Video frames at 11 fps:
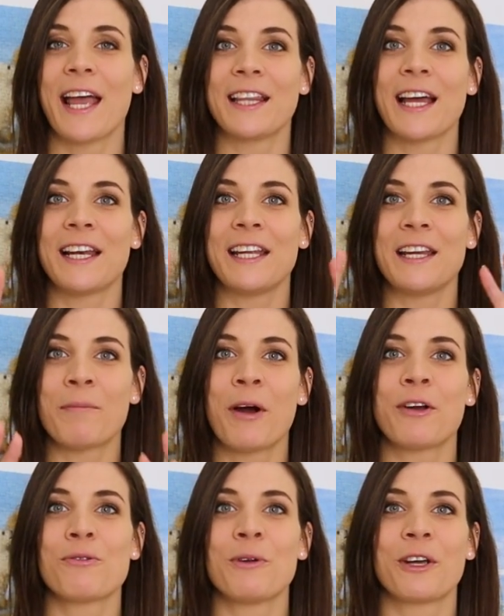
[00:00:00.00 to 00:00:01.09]
and then in
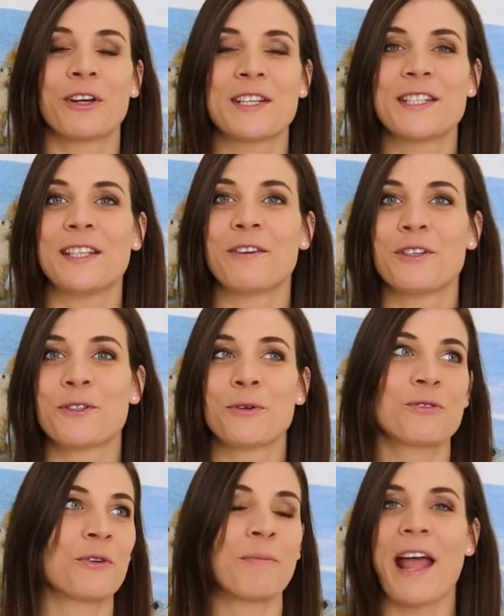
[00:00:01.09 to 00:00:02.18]
March we're going to see the
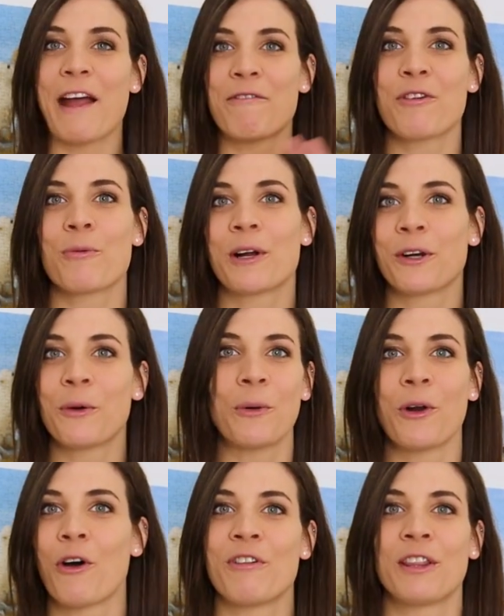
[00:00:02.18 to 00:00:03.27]
results from everyone
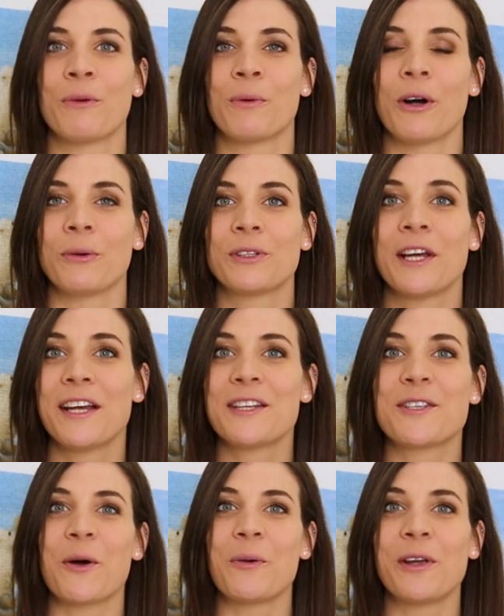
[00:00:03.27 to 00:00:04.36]
all over the world.
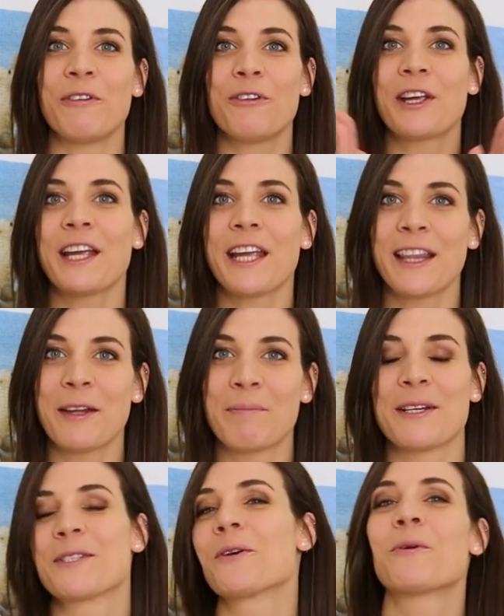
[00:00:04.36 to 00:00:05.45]
So if you can get the
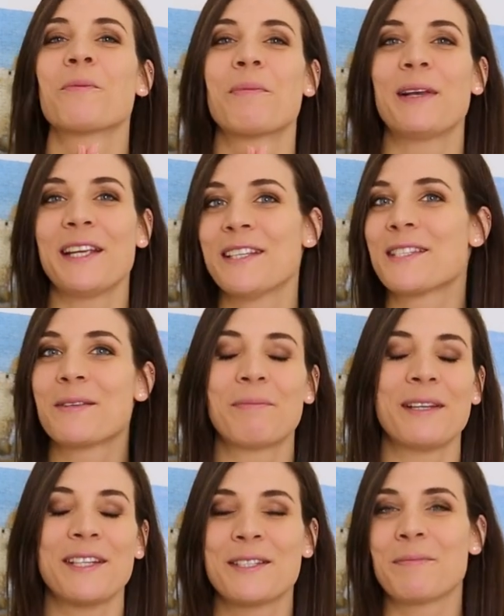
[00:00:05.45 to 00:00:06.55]
puzzle, please,
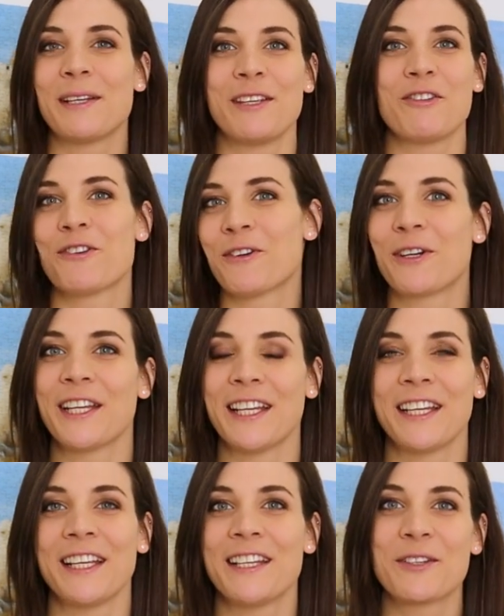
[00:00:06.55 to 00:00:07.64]
please, please join
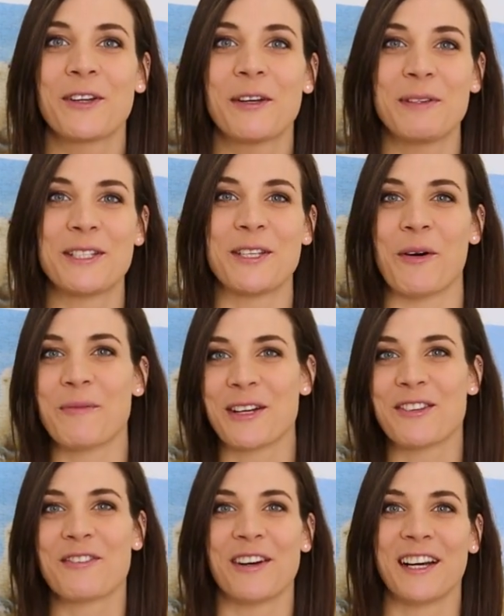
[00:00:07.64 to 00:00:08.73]
in. It's gonna be so
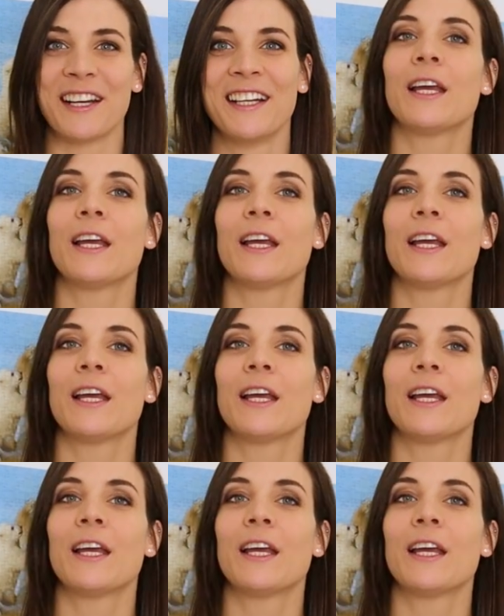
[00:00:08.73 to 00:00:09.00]
much fun.